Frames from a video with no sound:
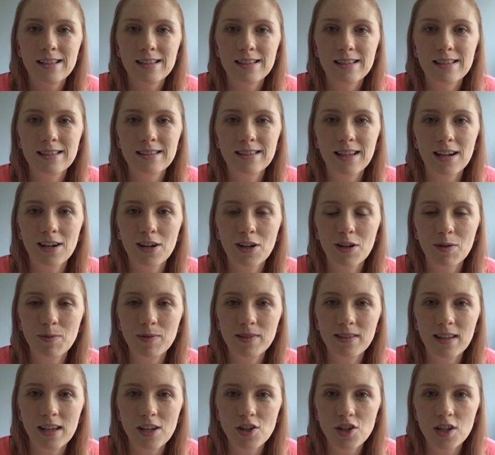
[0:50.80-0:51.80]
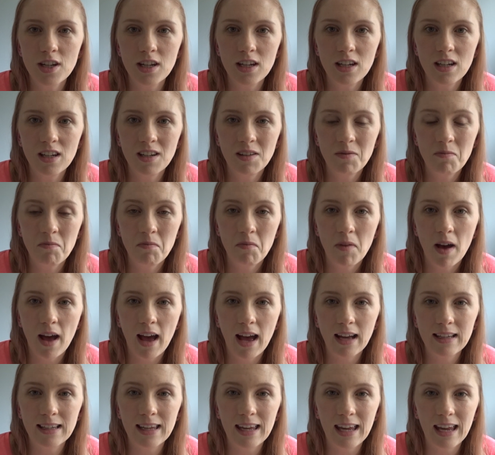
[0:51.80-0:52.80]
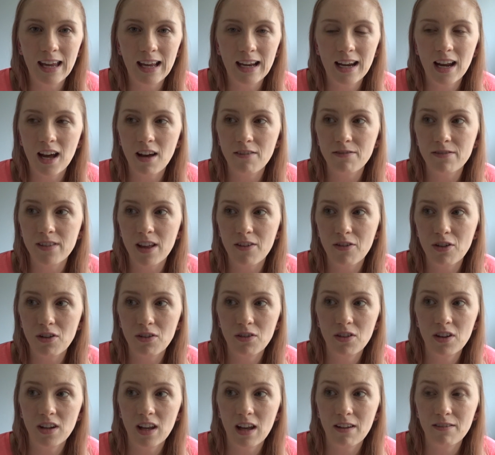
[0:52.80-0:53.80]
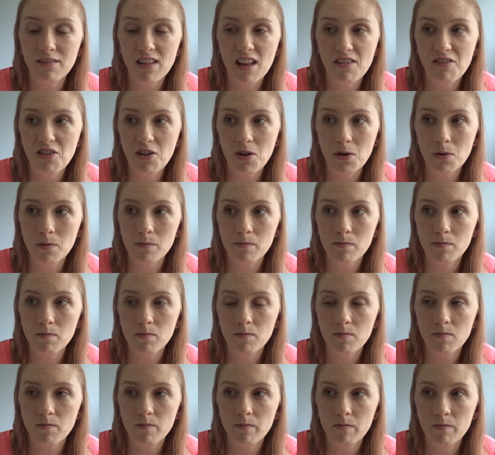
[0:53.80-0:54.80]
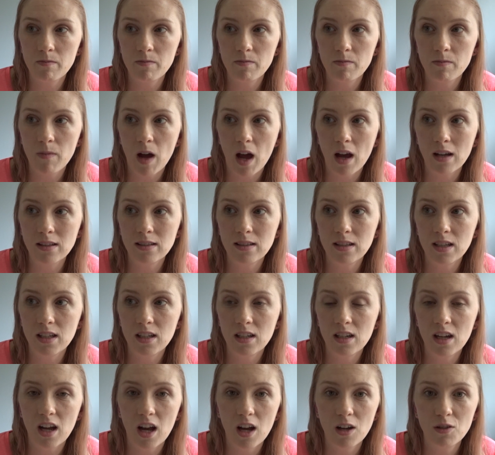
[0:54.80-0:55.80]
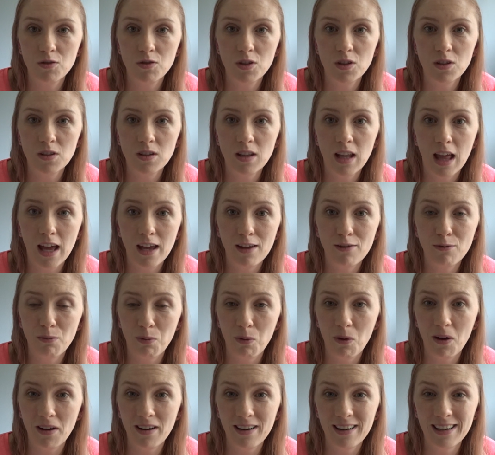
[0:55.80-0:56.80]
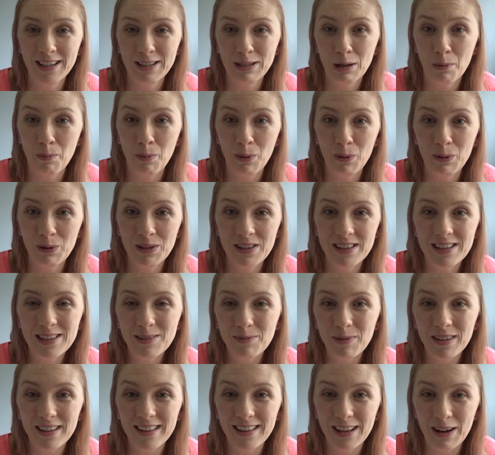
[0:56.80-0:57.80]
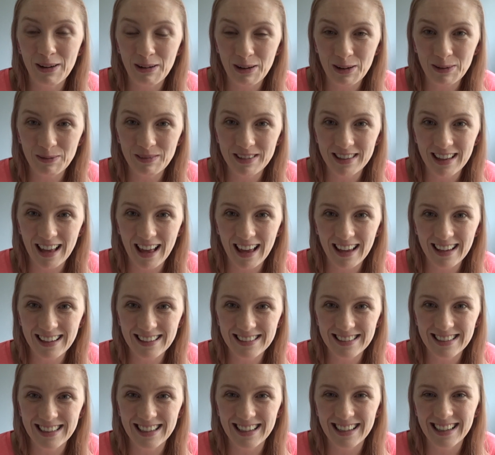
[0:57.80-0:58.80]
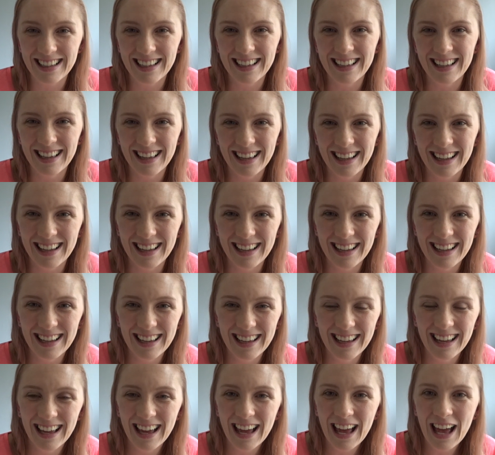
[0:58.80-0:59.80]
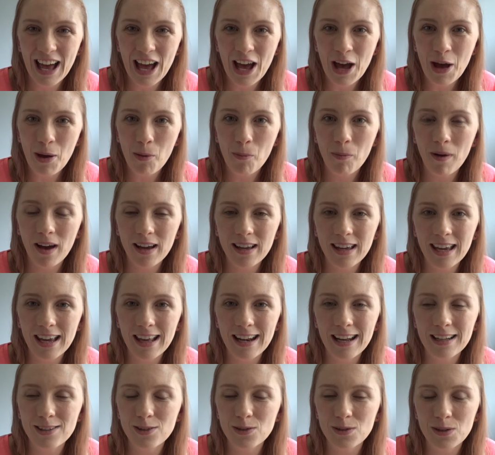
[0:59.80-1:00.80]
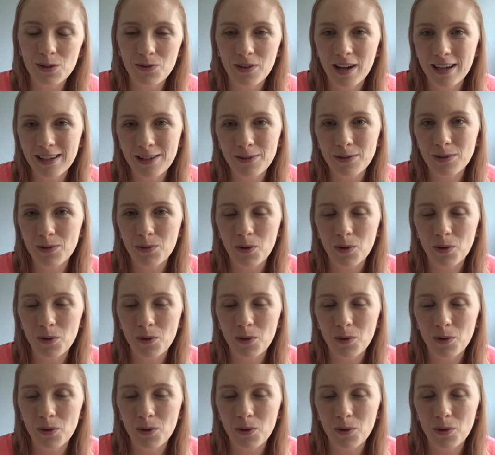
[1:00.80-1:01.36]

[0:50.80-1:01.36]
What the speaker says: Circumcision. Again, I've never seen a real live one, I suppose, that's been circumcised. But again, I don't know why you'd